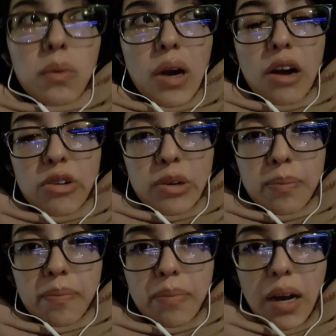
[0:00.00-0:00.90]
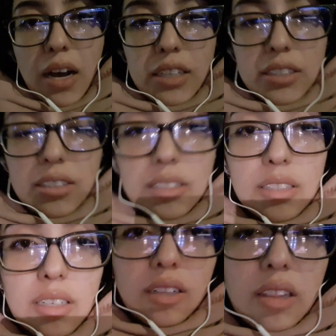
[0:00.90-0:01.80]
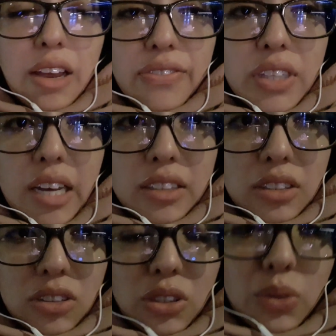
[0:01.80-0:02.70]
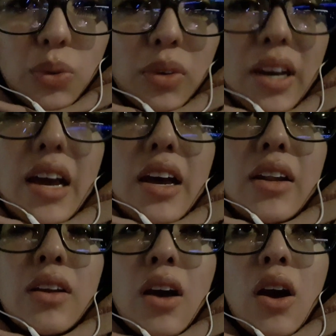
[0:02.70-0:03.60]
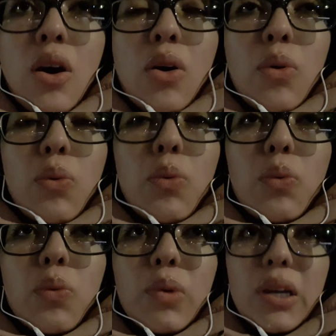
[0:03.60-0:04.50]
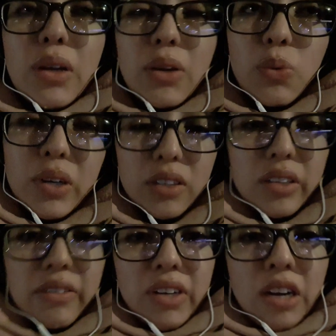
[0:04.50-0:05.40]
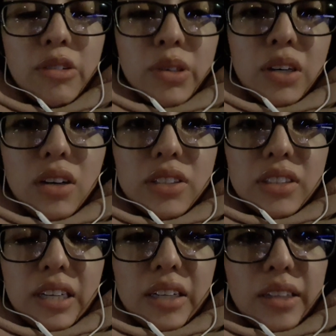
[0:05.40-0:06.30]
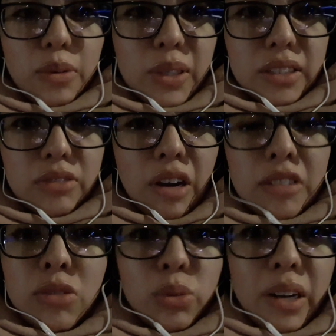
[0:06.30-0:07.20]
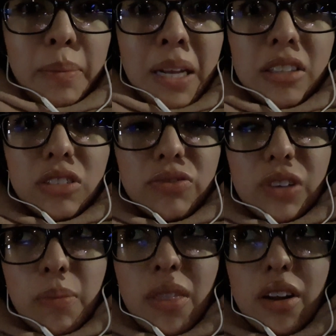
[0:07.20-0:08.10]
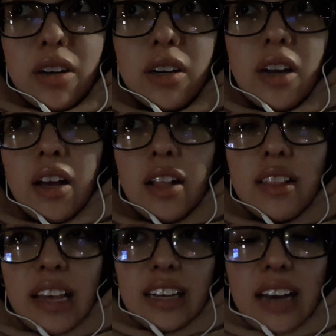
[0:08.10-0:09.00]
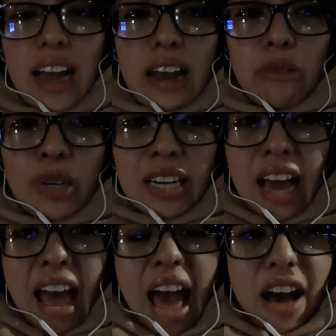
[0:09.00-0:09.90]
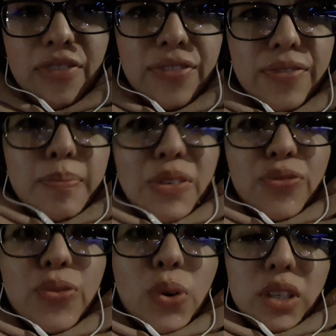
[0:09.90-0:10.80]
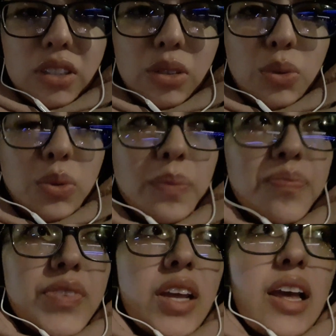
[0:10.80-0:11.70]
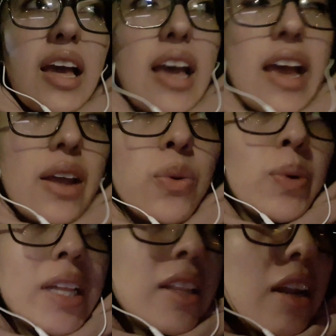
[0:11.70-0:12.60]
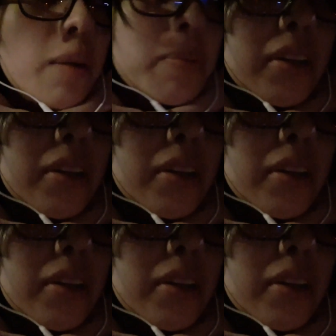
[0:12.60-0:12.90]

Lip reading: our bus left at 2 and we were leaving our hostel that was around 20 minutes from there, like an hour and a half before 2, and we ended up